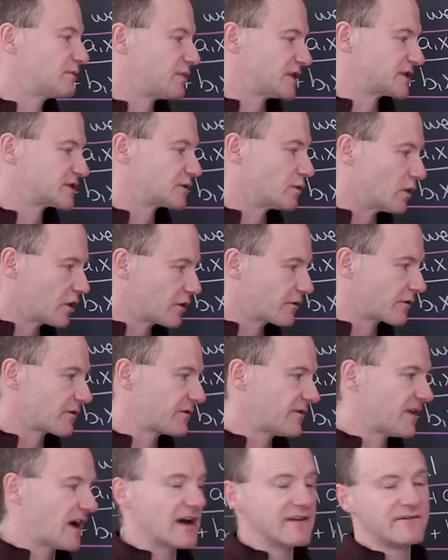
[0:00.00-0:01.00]
plus 1 over
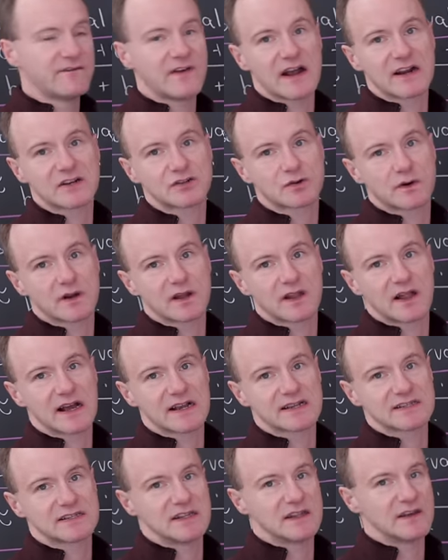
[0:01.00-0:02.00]
5 factorial
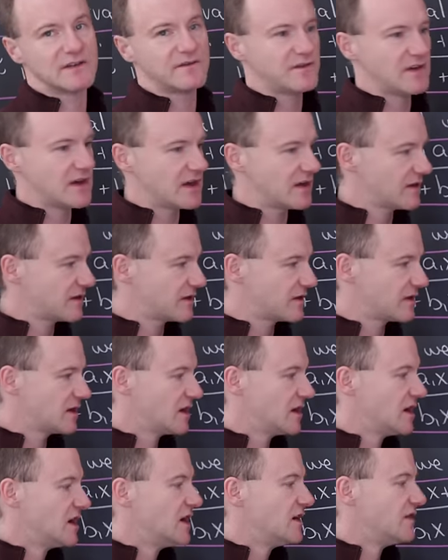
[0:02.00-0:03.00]
x to the fifth.
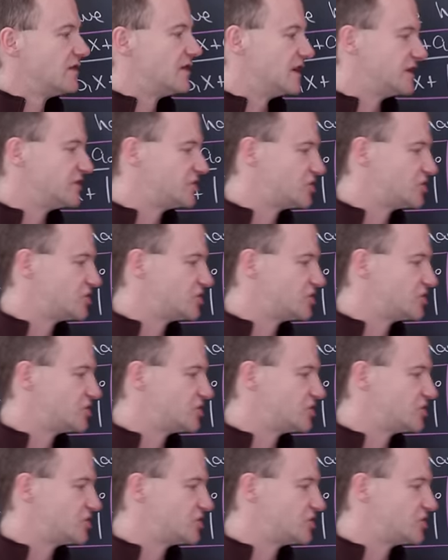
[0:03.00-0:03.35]
The